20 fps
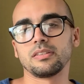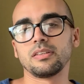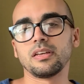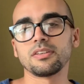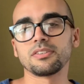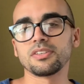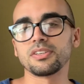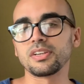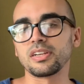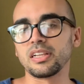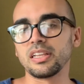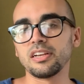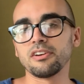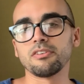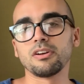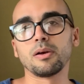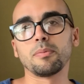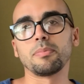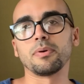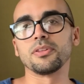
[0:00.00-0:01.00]
doesn't
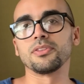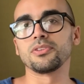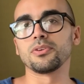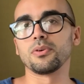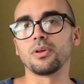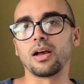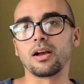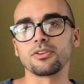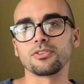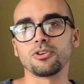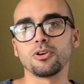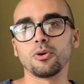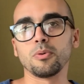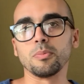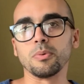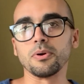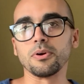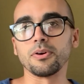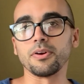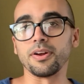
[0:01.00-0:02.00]
clear up until
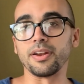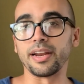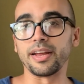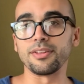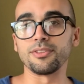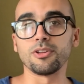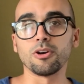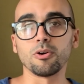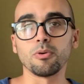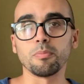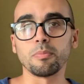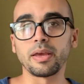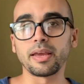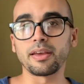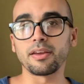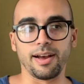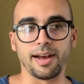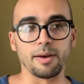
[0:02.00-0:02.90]
October and I don't make it,